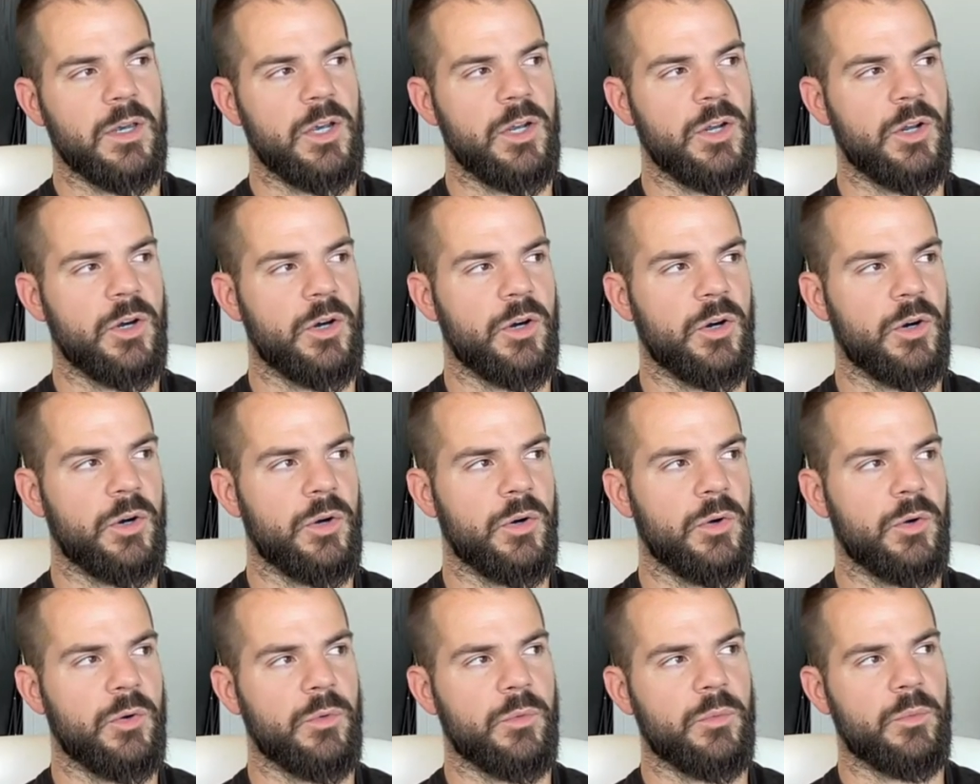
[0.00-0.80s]
you
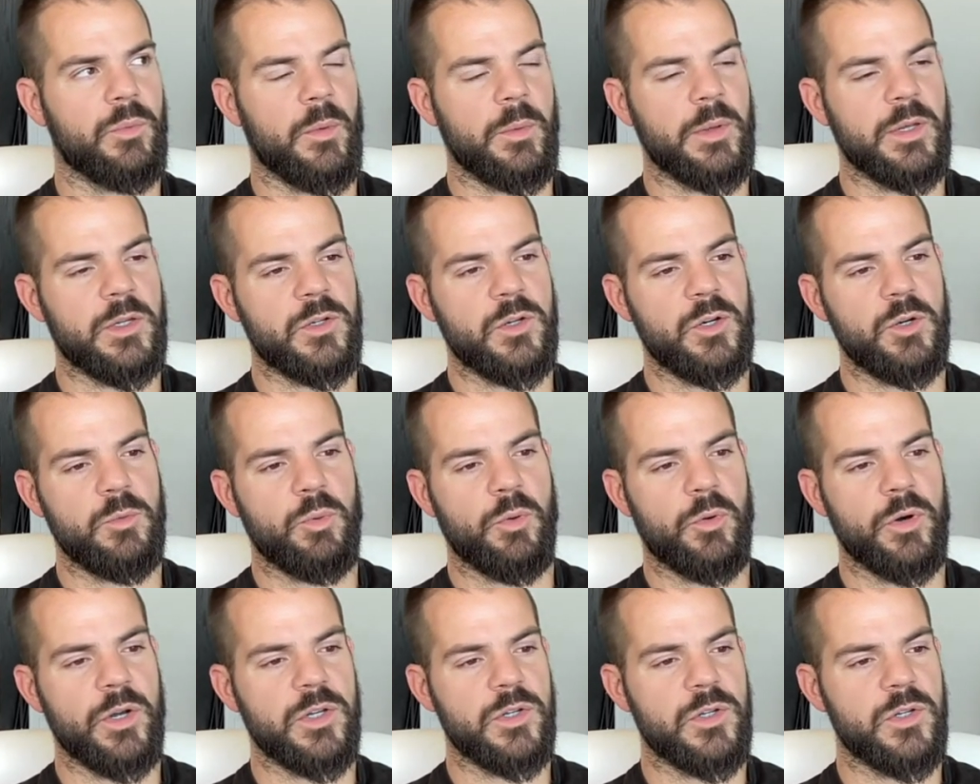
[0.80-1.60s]
know, probably two
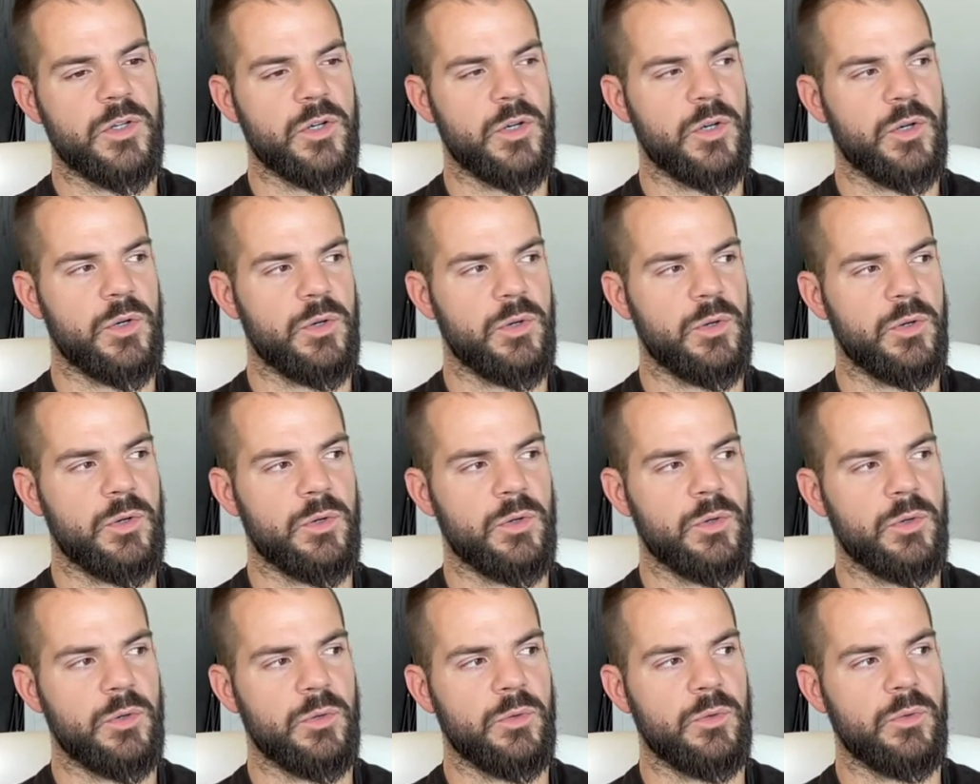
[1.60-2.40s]
point
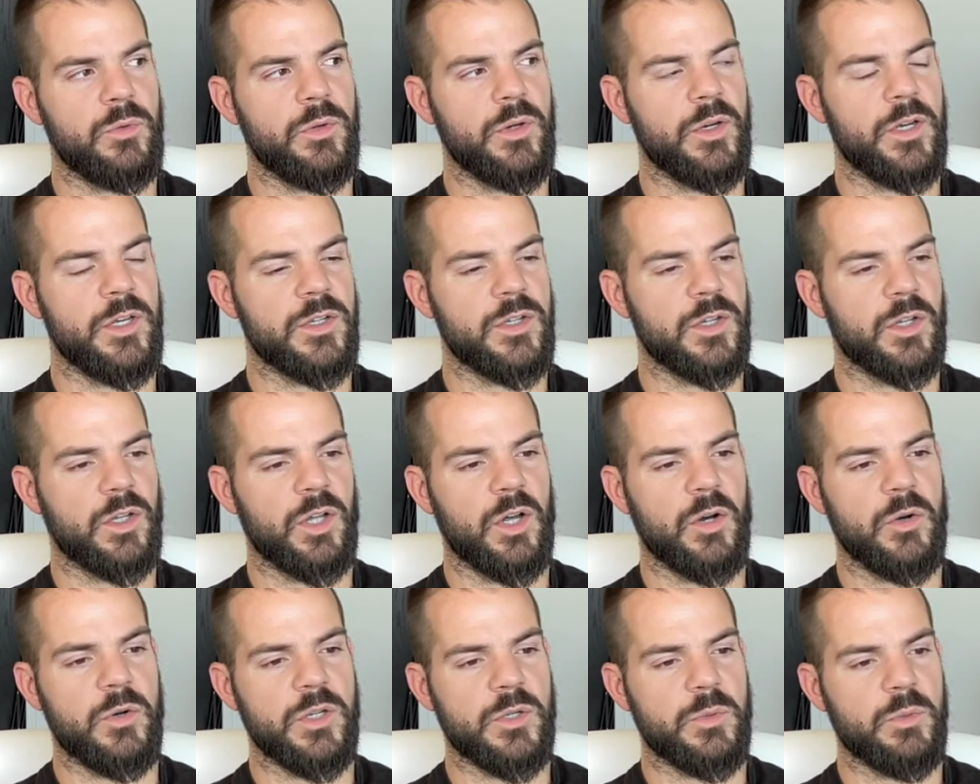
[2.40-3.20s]
two is the
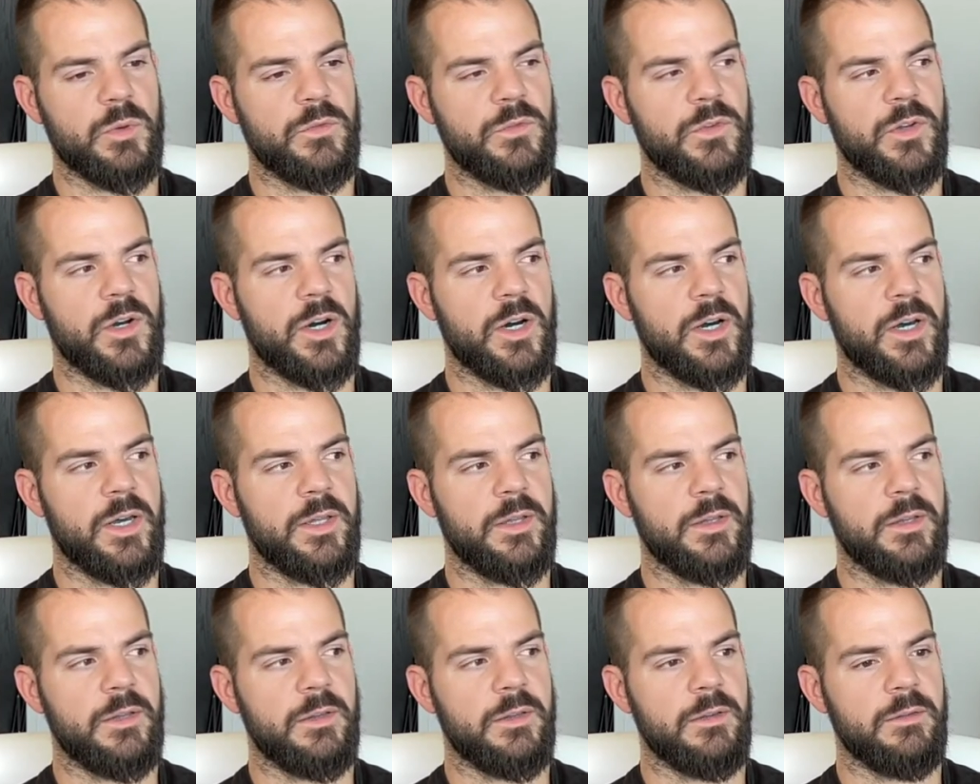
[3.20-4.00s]
lowest we've
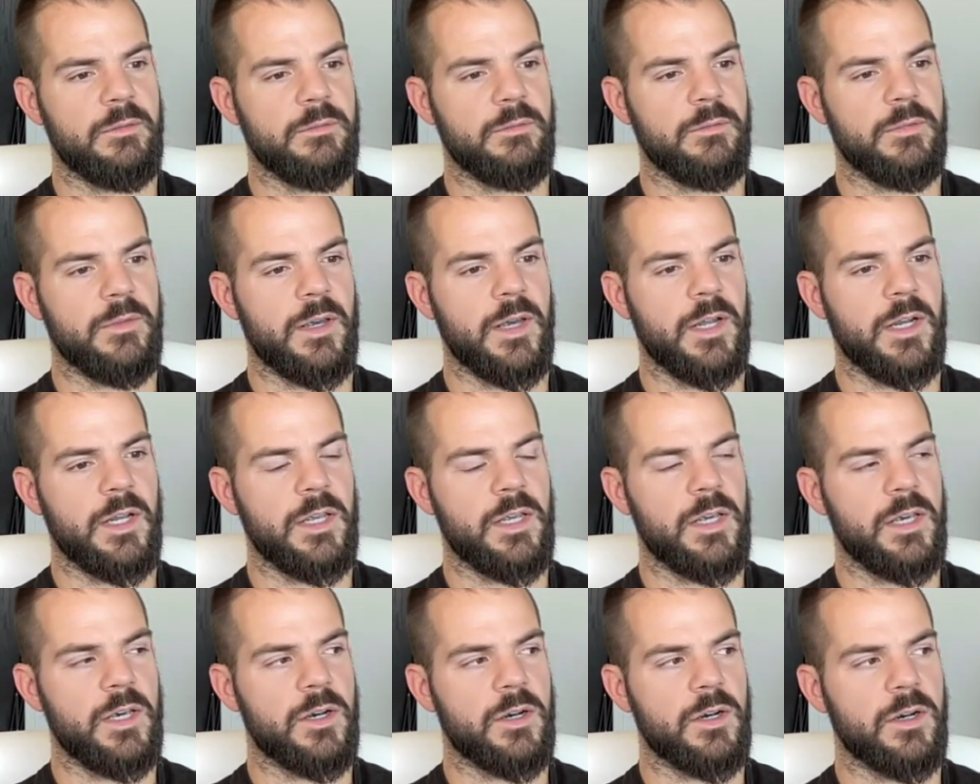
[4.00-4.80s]
done in a
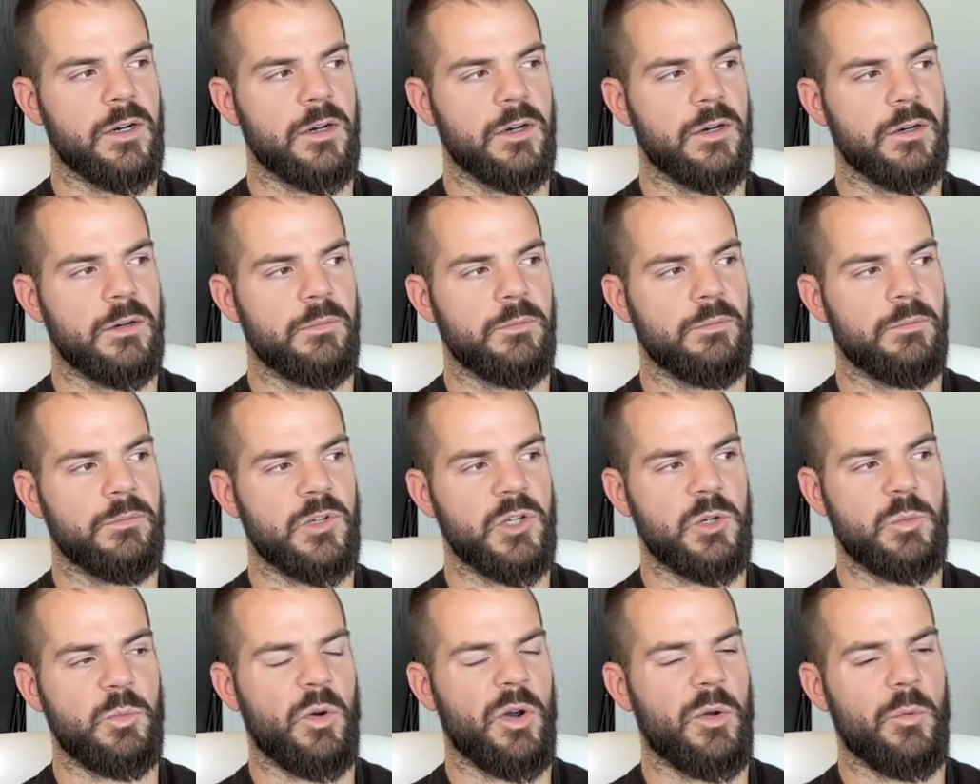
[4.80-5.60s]
year,
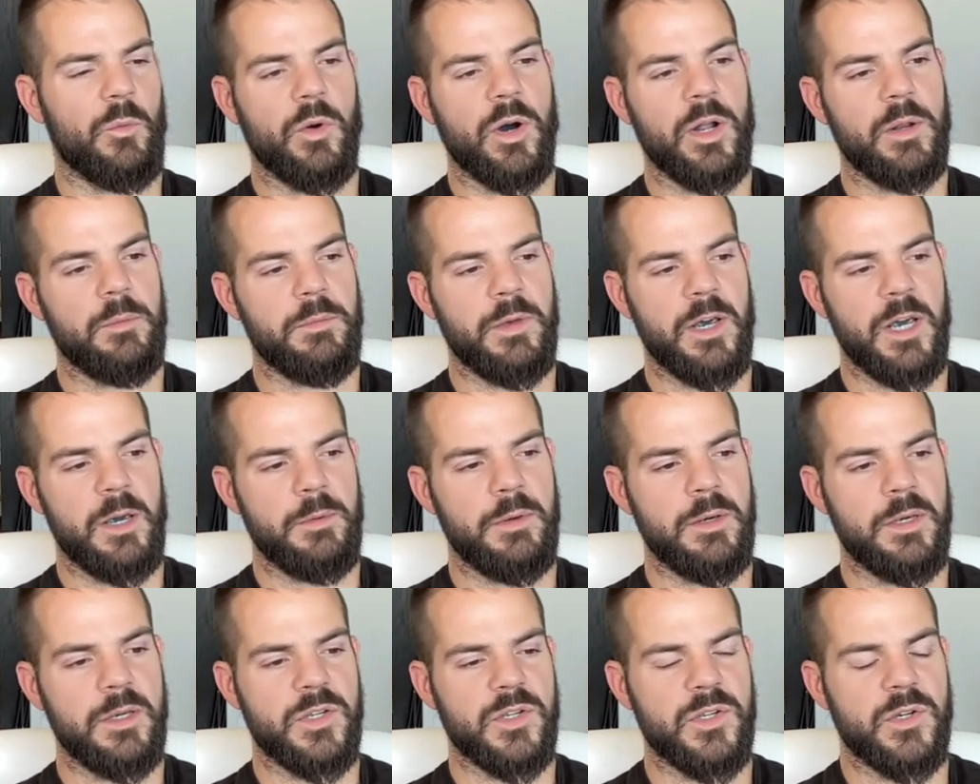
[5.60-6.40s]
two point one maybe.